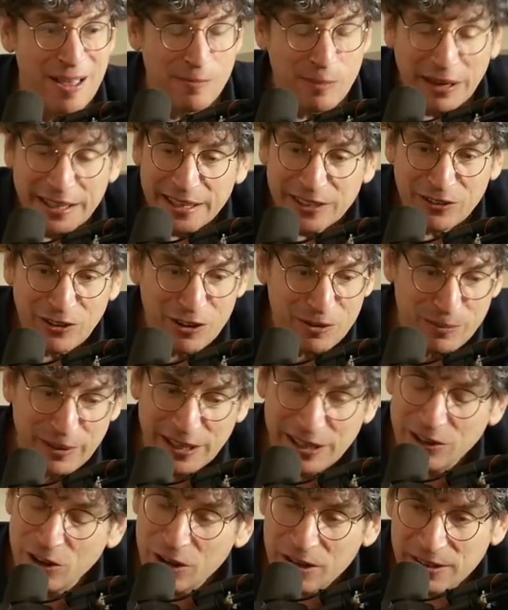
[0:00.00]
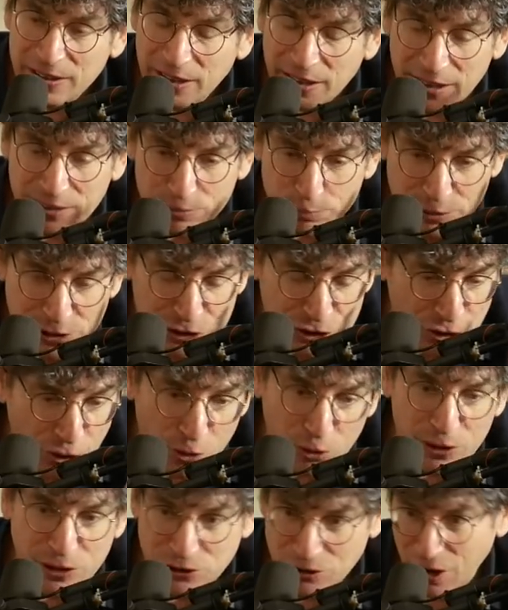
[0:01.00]
But he could have he could be
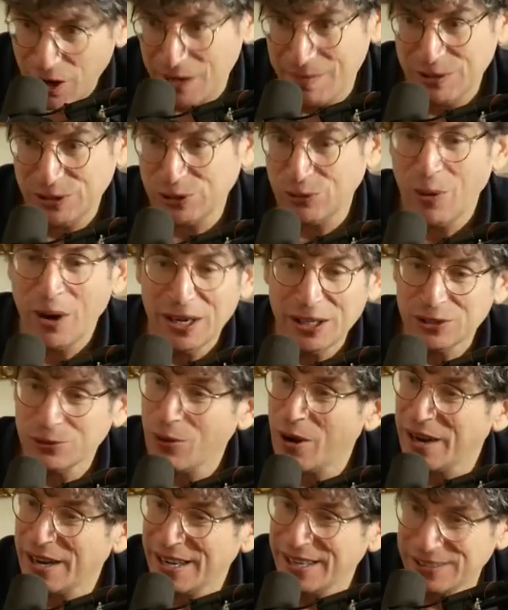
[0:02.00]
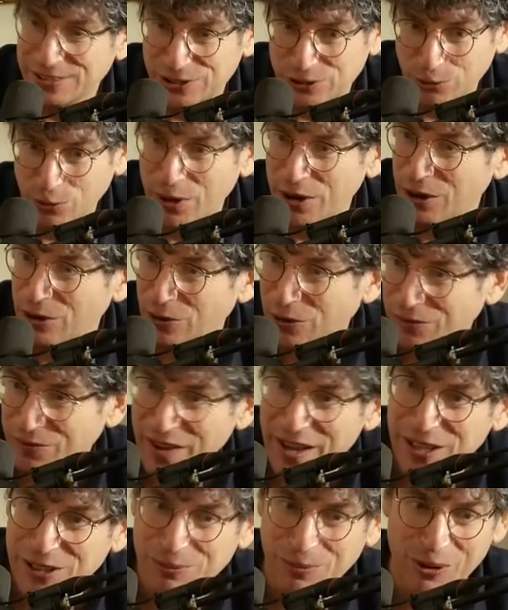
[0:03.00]
totally talking about 2020 Twitter or
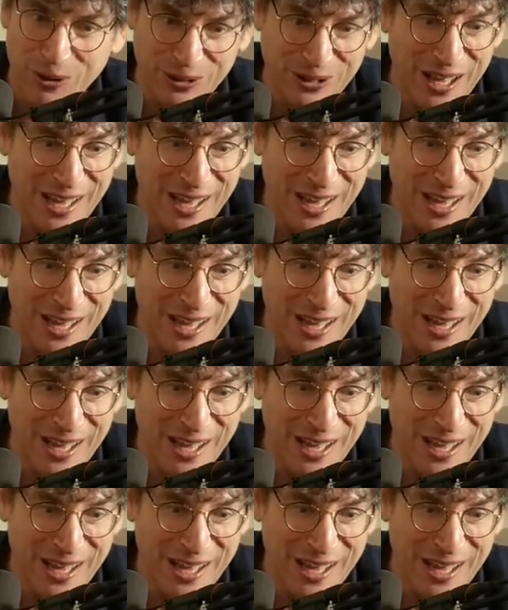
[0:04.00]
sure. Facebook.